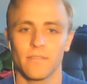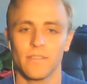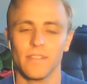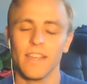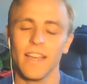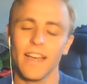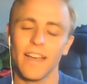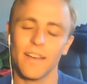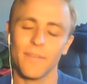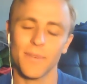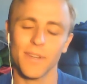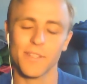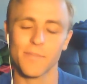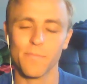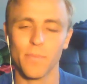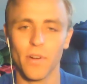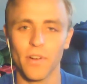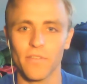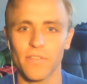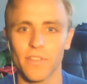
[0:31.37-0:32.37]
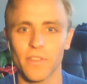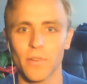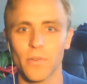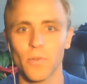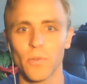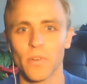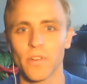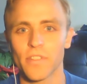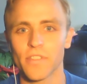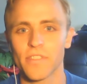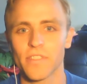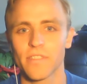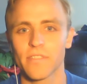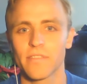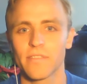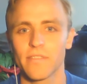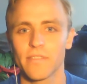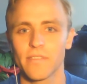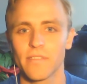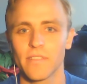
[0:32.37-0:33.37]
Yeah, I mean, it's par for the course.
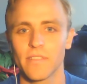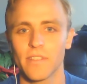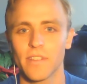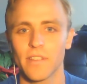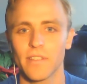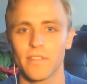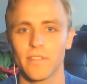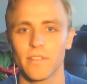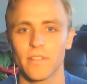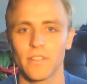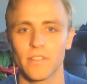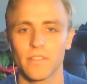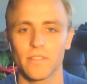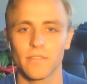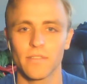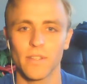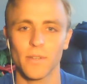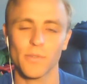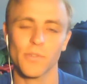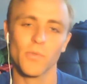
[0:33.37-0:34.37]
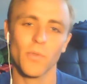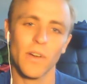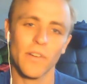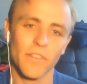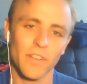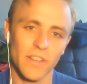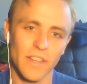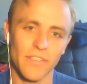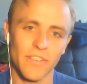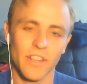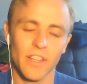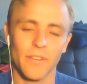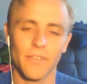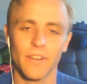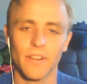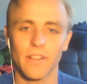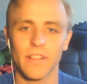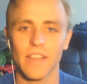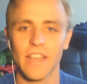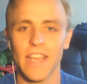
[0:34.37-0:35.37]
They were 12-11 coming
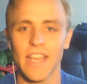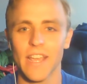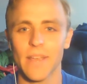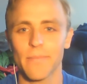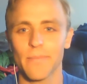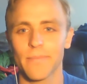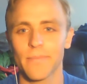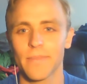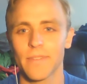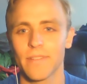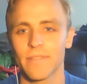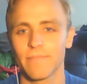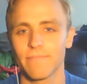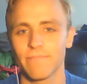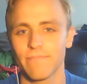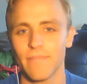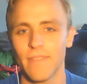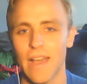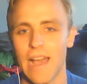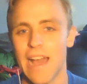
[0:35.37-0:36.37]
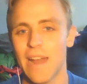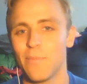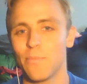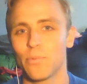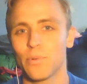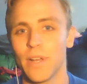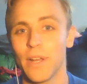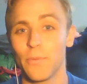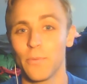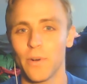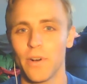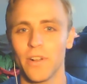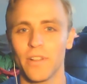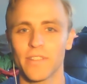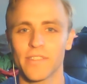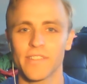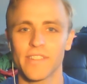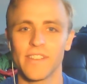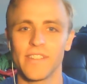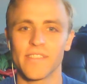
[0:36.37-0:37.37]
into the game. Hadn't played well
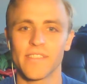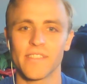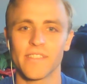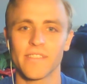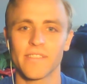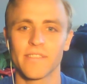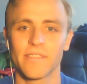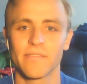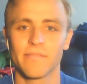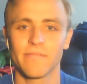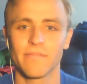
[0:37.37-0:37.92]
all season.